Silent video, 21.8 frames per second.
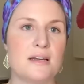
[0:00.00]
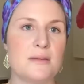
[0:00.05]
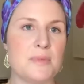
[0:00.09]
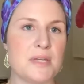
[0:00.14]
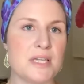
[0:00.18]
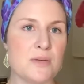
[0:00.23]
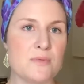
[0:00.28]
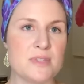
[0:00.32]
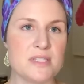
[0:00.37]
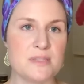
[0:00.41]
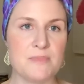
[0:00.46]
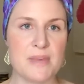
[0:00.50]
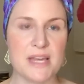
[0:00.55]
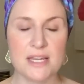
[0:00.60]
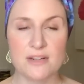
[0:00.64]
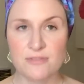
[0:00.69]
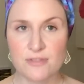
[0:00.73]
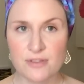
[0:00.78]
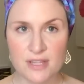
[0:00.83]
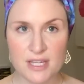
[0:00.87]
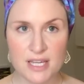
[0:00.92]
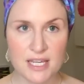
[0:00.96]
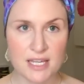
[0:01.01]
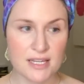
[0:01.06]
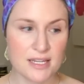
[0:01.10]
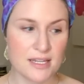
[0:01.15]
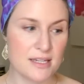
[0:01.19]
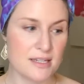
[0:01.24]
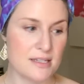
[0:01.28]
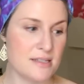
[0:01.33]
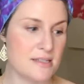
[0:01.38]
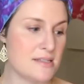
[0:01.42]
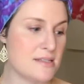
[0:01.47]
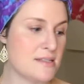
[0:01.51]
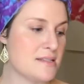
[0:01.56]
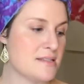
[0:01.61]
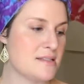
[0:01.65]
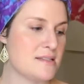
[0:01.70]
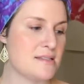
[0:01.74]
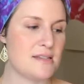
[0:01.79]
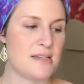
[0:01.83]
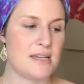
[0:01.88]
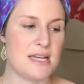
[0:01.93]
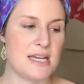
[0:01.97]
He was made for the
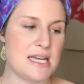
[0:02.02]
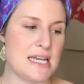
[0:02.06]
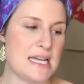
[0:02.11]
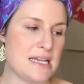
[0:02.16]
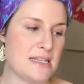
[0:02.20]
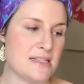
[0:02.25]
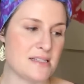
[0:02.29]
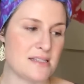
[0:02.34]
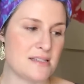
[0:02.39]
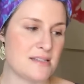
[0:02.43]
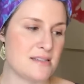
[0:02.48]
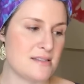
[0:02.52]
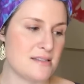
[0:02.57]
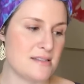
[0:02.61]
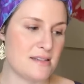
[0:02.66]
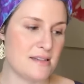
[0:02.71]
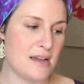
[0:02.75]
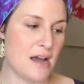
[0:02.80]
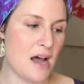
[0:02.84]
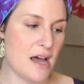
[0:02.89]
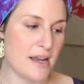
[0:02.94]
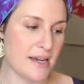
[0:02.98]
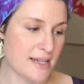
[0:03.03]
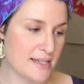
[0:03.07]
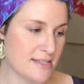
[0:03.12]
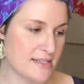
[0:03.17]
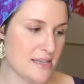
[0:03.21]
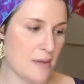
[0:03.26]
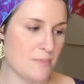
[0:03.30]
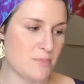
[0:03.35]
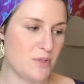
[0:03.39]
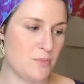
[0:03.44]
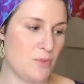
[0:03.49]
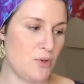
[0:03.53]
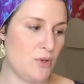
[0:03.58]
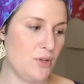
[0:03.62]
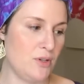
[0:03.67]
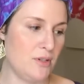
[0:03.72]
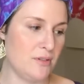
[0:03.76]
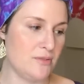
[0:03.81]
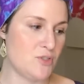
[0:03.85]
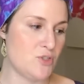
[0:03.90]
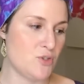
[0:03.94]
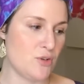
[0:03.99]
kids. It's
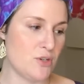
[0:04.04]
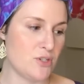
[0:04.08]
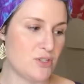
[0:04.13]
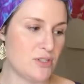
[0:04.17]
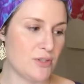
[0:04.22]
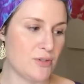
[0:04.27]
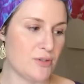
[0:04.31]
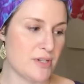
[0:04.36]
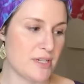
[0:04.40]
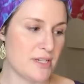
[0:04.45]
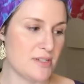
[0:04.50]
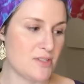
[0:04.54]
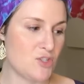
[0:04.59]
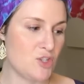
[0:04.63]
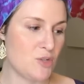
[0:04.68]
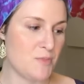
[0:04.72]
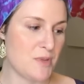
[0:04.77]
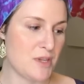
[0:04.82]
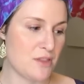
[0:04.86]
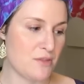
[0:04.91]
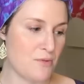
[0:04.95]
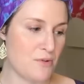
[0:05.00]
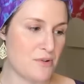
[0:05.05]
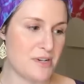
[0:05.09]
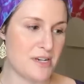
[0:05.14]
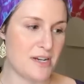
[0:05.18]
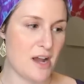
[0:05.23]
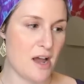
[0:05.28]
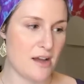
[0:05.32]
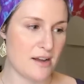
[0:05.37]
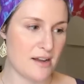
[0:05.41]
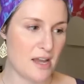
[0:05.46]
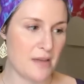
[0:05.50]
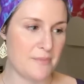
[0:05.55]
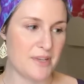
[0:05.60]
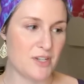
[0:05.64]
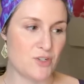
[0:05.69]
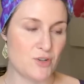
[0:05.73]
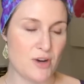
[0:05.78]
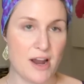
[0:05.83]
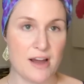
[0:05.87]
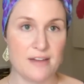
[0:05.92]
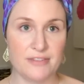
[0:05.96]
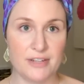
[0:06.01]
unacceptable. George Lucas should be thrown in oncoming
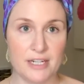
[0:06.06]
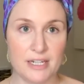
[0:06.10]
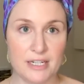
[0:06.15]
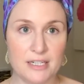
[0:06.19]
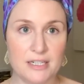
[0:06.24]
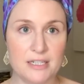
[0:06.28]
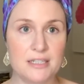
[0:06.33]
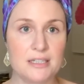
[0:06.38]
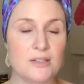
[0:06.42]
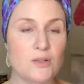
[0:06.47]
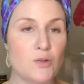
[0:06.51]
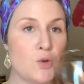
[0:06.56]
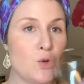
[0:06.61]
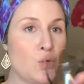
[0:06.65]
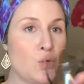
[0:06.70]
traffic.